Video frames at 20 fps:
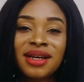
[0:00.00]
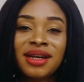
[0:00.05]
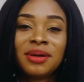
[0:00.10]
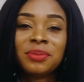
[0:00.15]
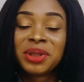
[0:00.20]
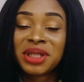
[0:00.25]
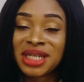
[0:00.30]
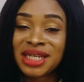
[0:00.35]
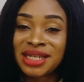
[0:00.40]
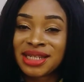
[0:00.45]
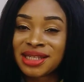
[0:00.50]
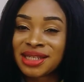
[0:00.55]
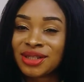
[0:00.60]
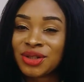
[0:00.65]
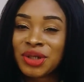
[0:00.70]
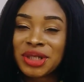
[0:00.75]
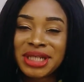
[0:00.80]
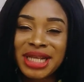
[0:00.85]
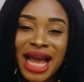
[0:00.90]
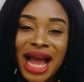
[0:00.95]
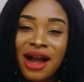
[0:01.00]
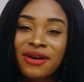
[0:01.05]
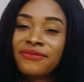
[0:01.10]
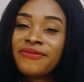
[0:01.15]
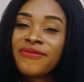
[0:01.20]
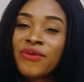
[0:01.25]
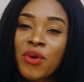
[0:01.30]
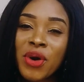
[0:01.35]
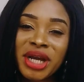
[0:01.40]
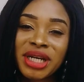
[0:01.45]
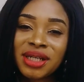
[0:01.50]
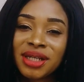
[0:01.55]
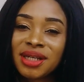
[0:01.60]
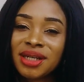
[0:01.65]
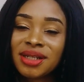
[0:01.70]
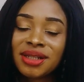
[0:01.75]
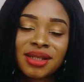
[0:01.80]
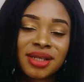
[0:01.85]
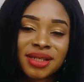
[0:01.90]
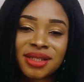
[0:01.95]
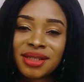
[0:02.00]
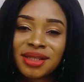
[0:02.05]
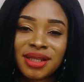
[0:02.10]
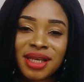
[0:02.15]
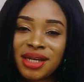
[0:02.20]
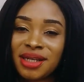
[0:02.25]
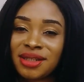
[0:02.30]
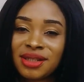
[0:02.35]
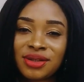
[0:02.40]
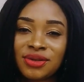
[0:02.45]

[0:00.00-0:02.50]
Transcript: Please, just avoid those things.